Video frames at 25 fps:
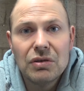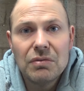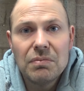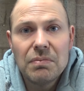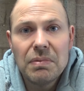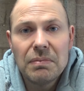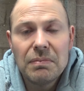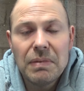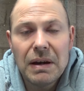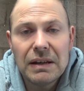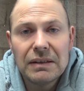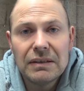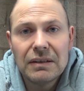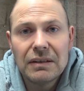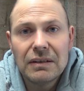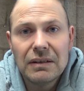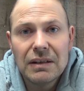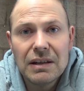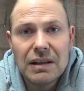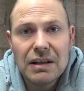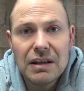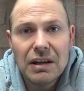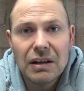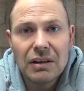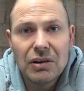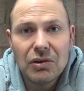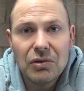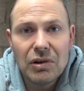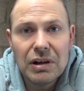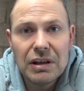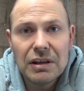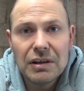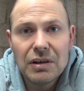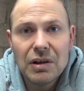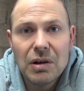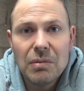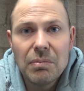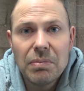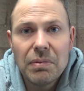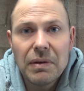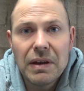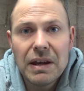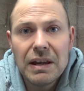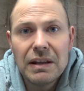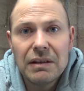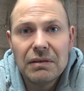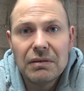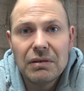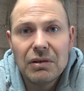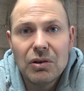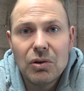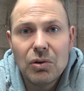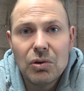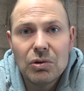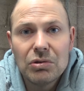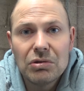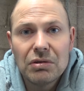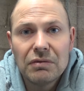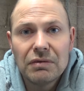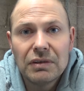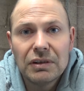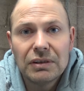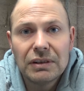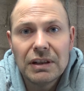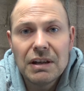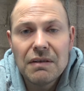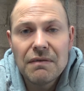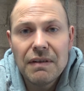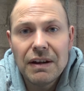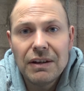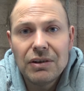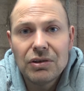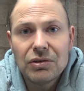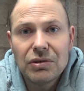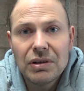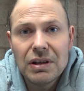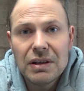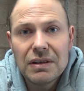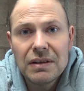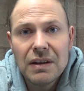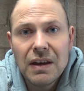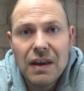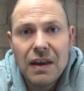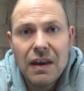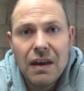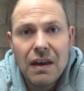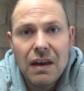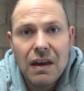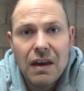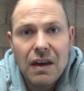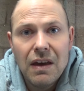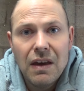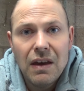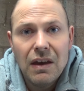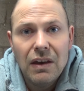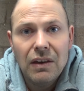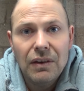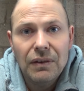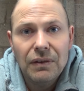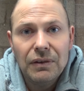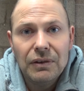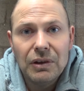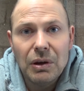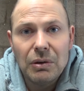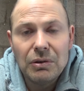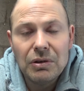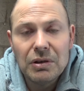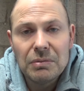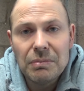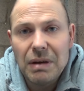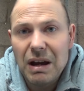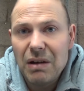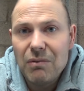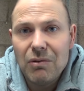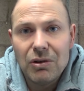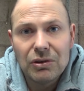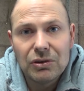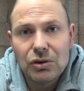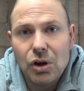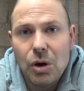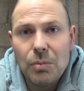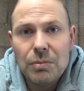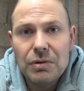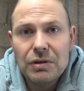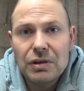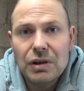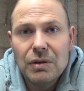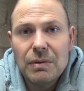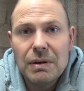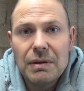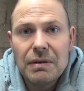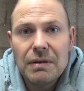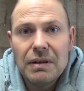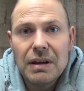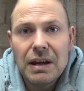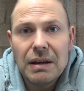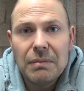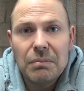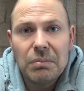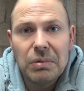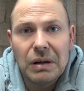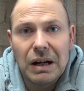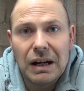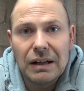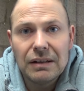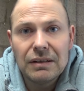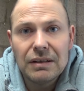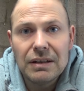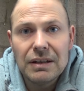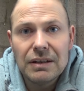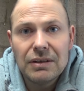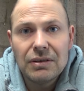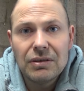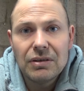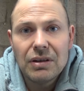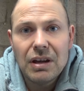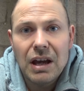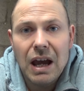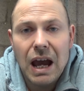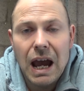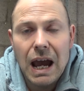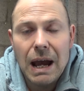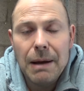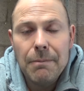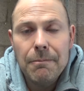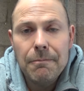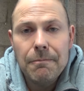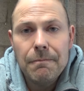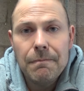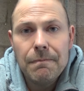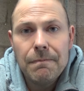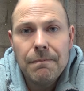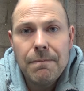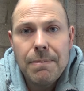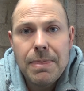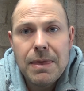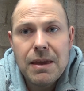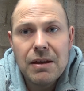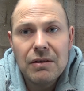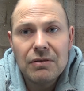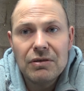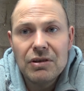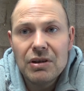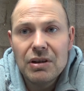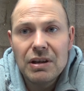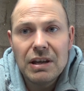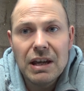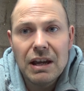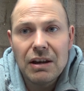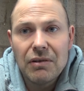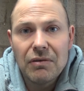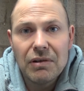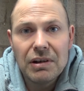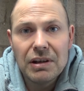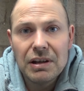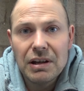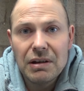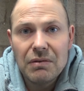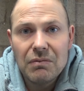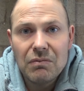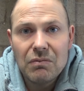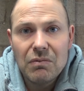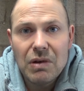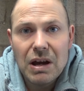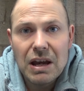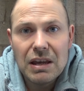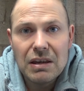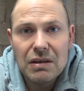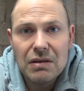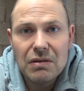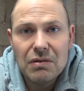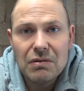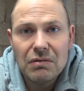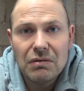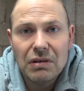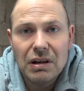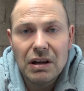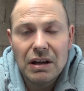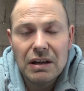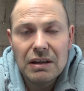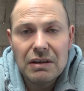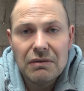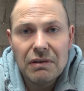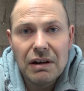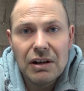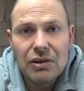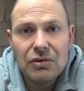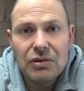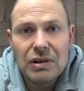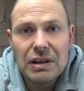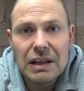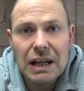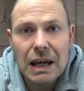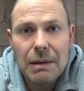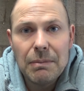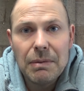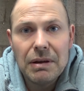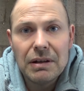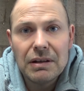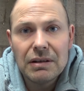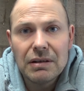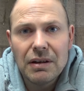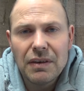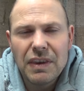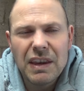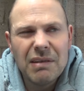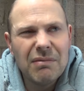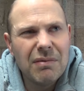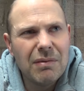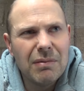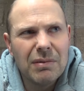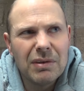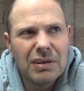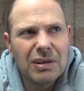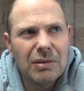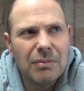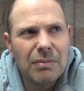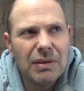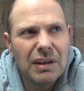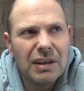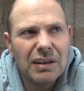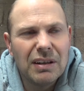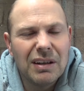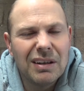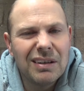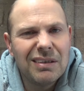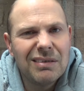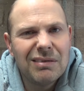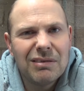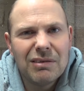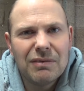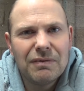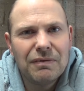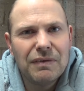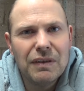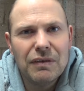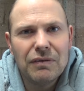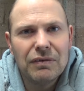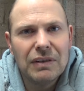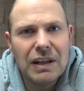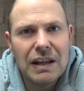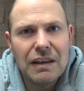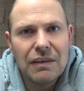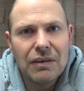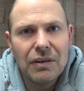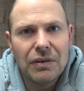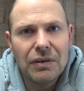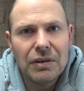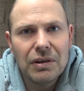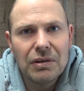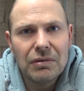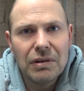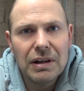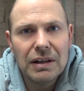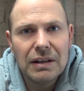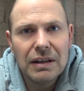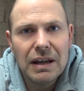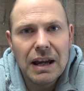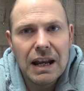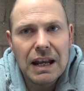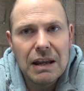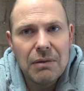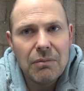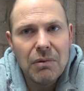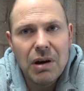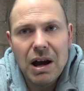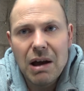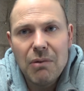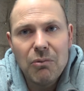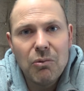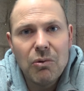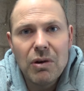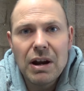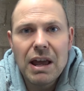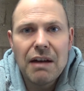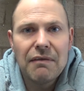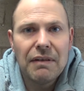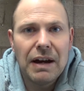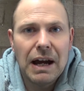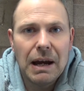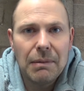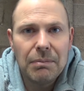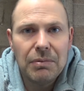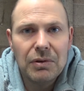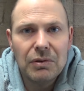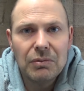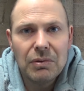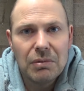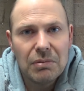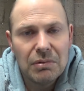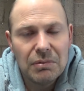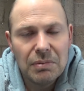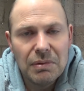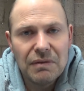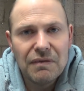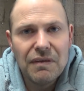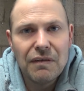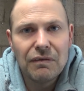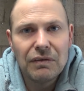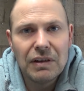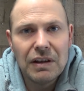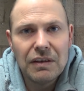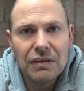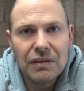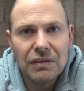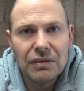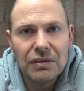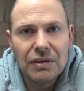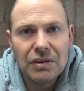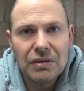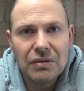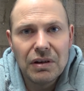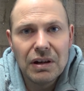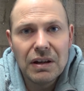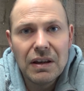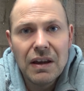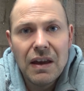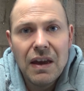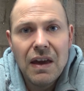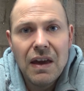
You basically are gridded up in the order of receipt of entries, so it doesn't matter what time you do in practice, you get gridded in where your entry came in. So I think we were something like 15th on the grid. Anyway, whatever happened, we would be 15th on the grid.